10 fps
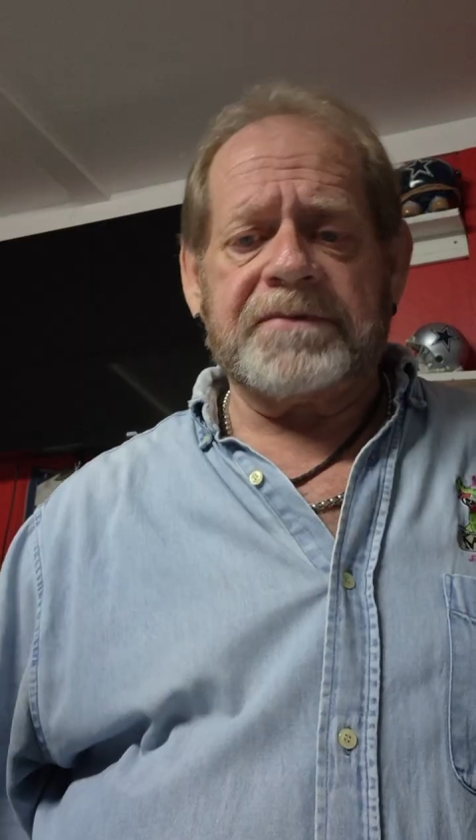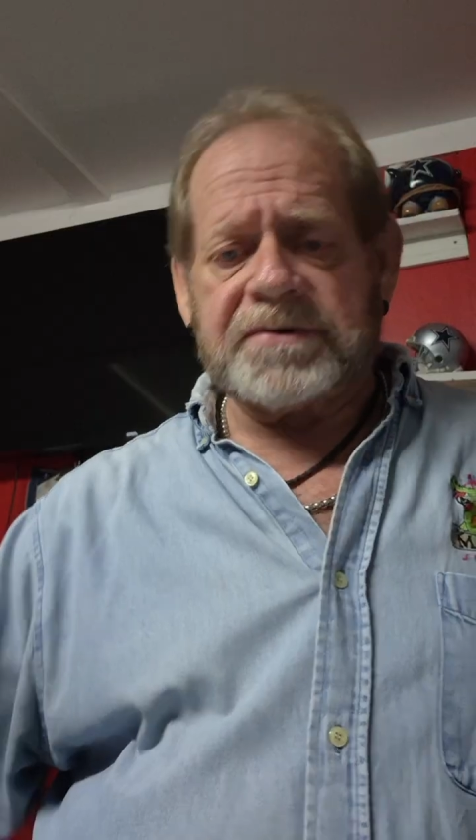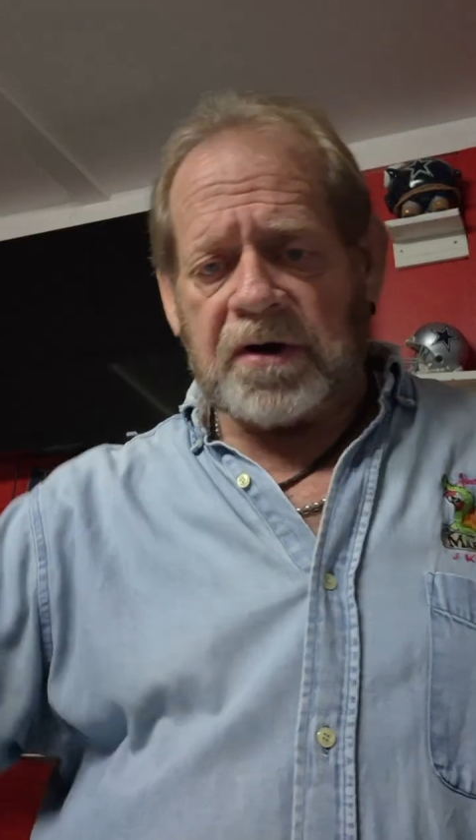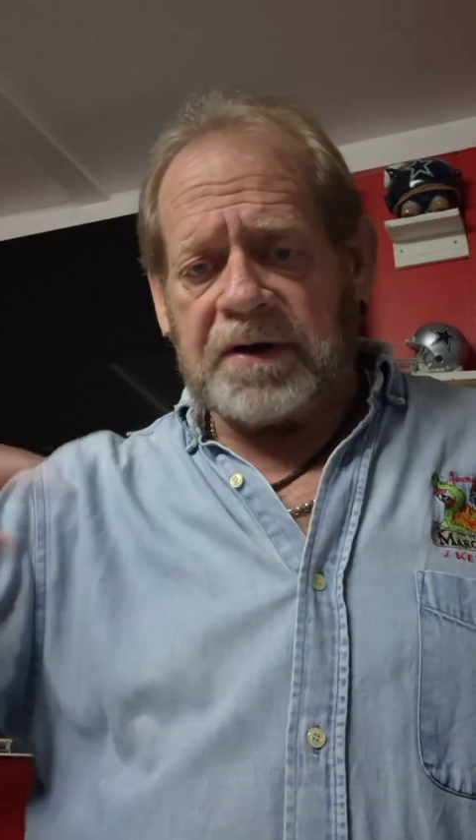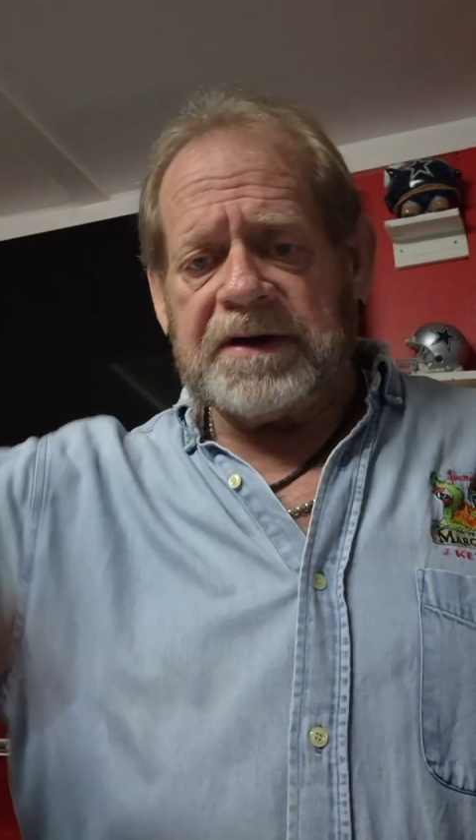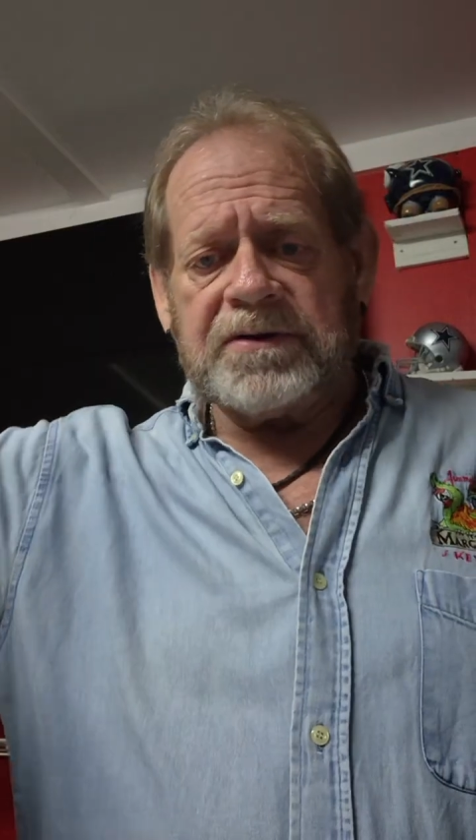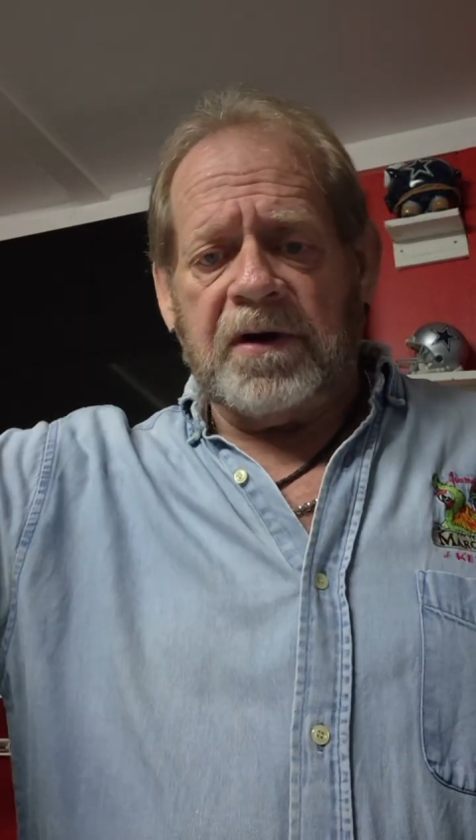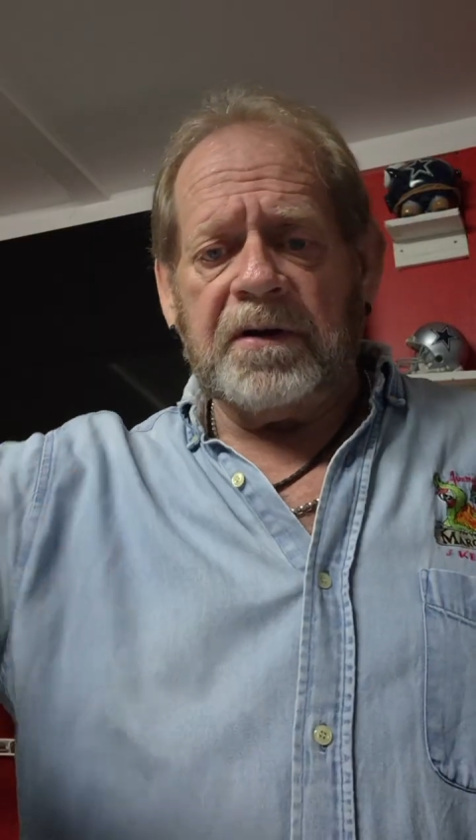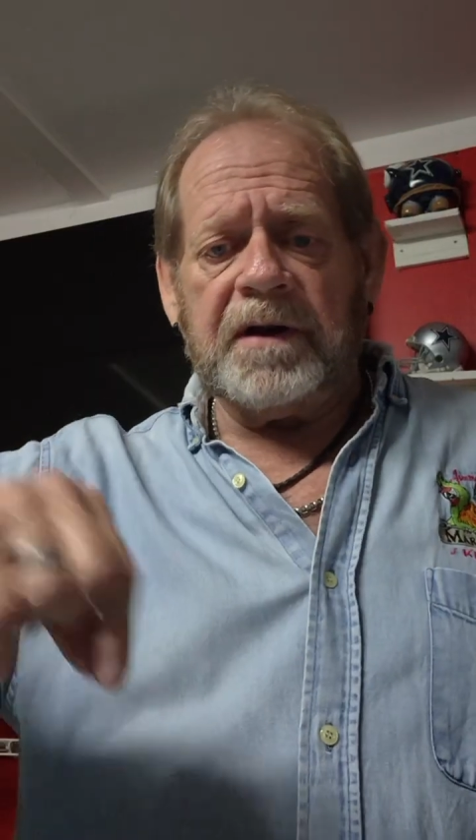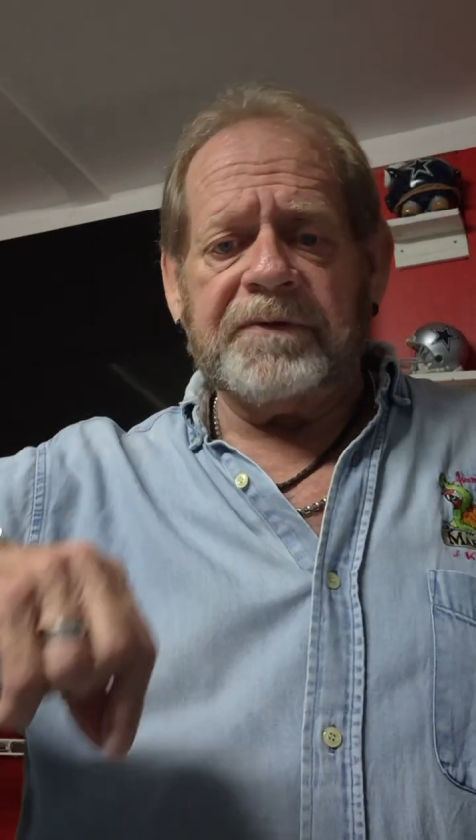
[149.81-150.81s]
talking to
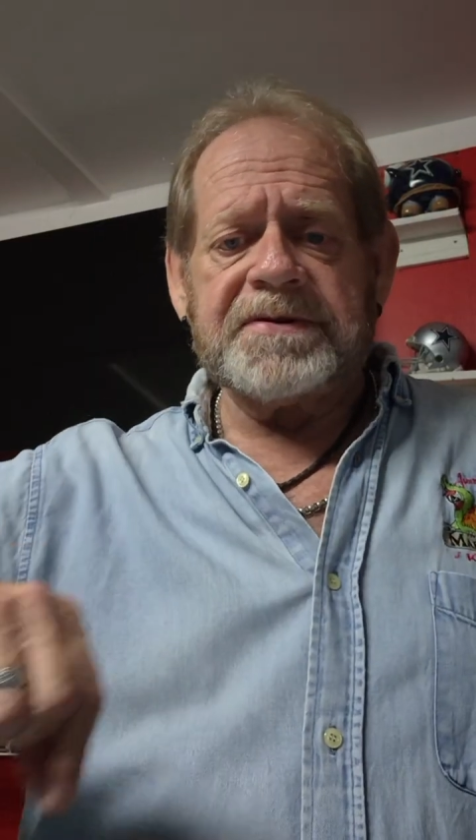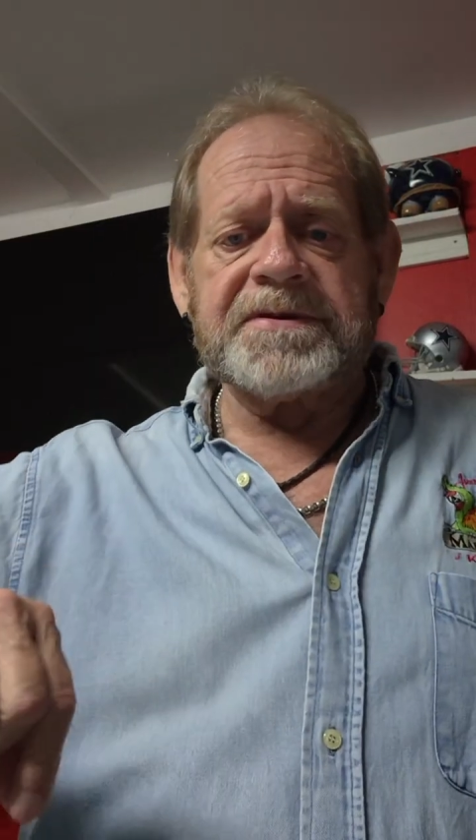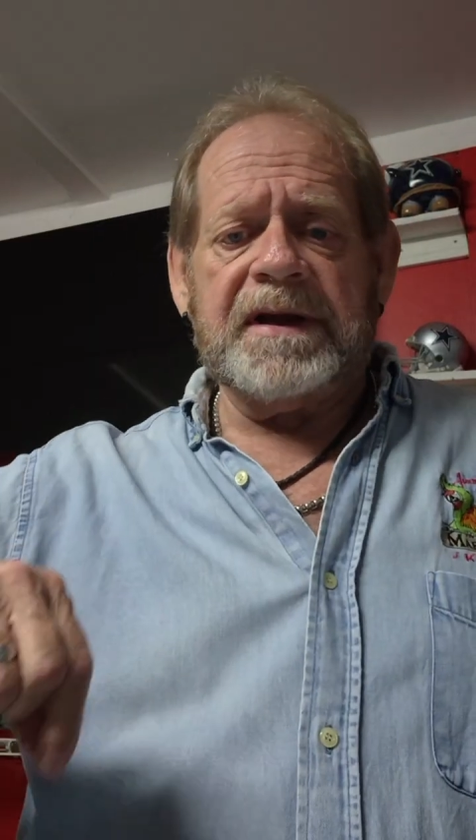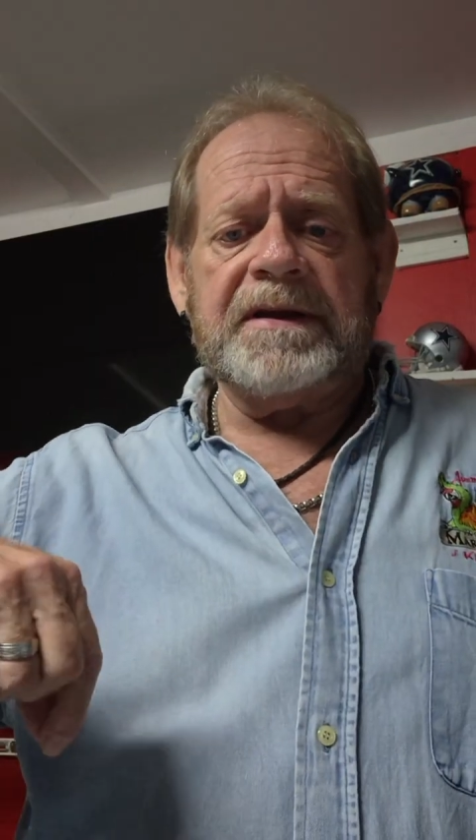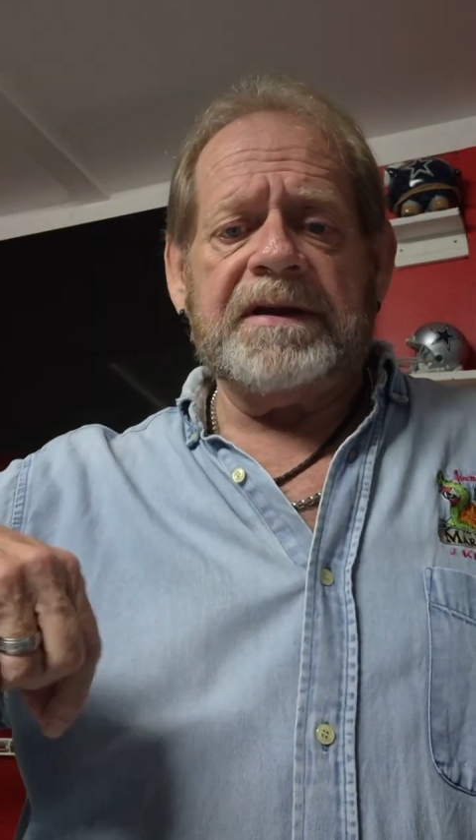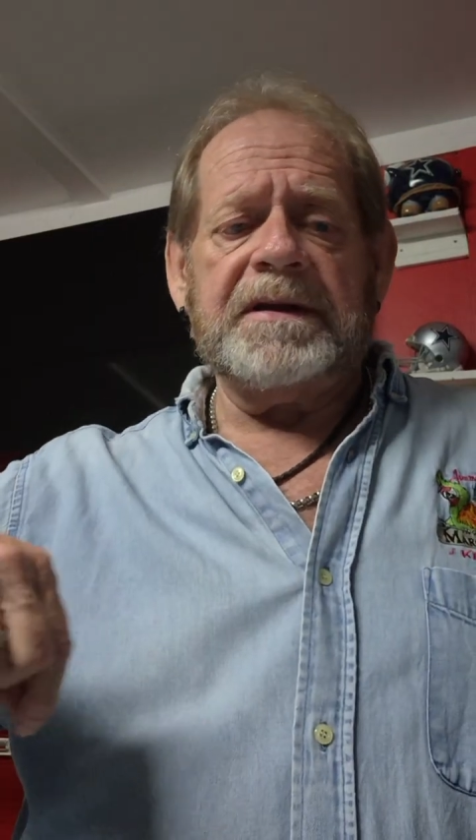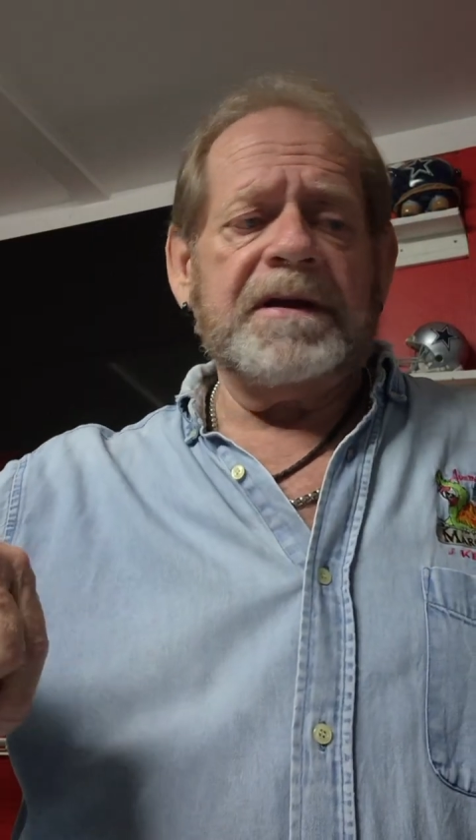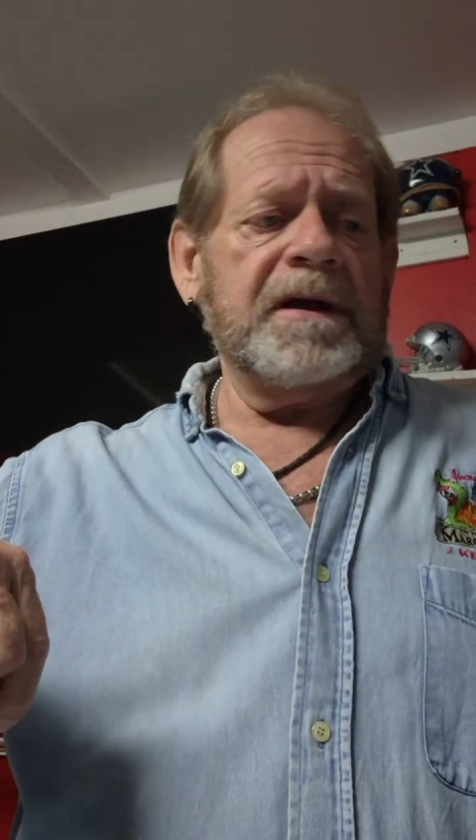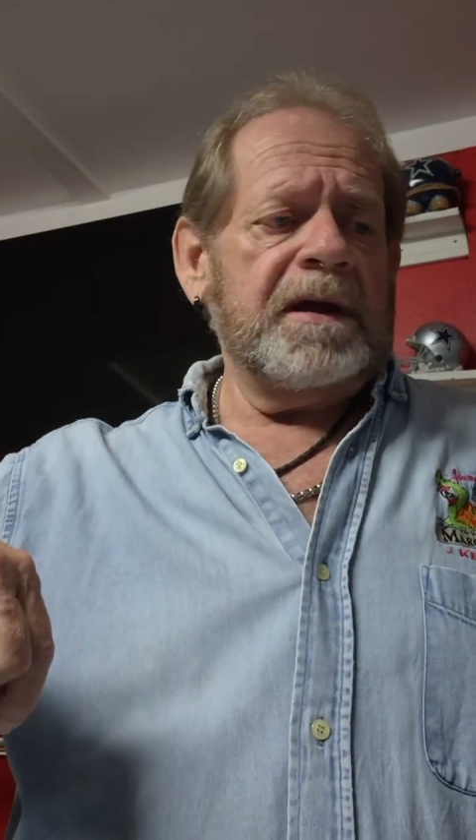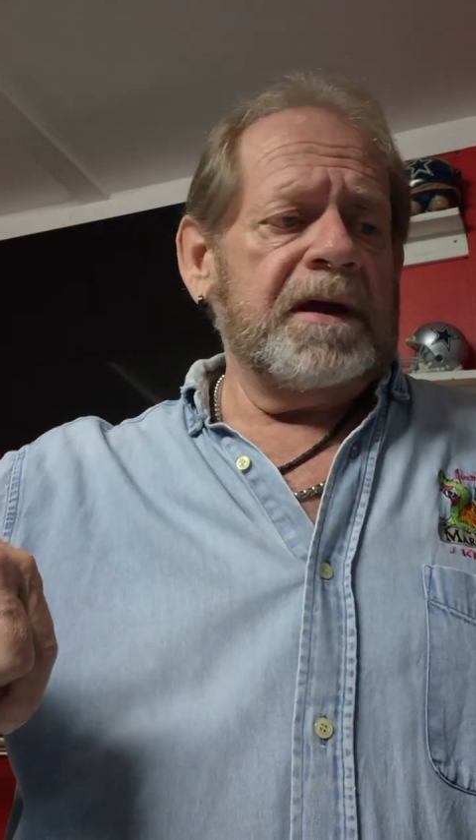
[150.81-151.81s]
all of us, and then